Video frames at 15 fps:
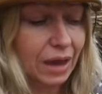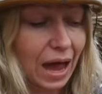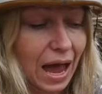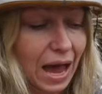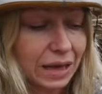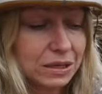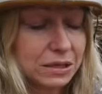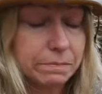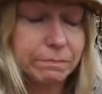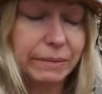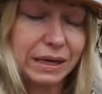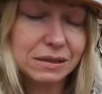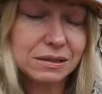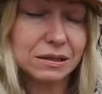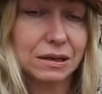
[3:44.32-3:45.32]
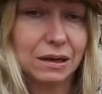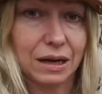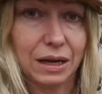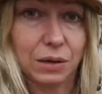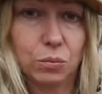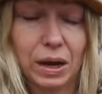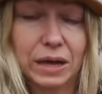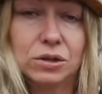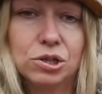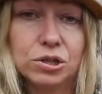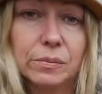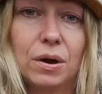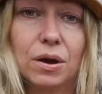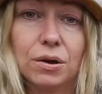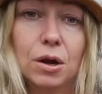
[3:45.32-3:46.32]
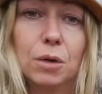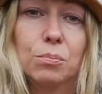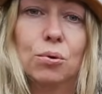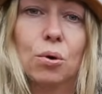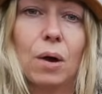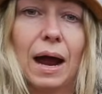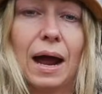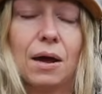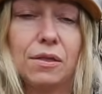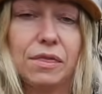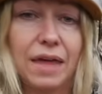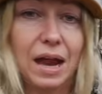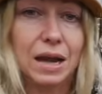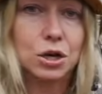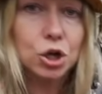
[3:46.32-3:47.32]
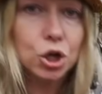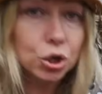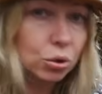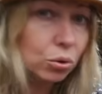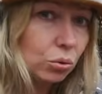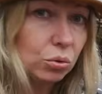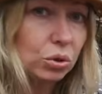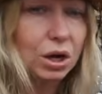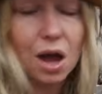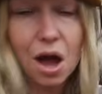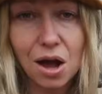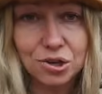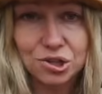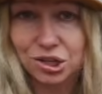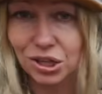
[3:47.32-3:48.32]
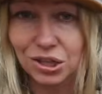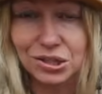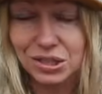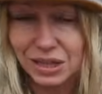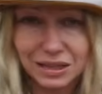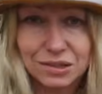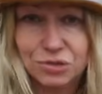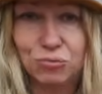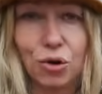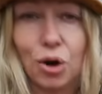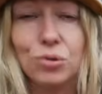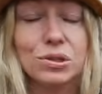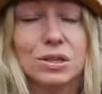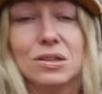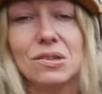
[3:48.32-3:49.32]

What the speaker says: And basically, when Shimano brought out their new larger disc rotor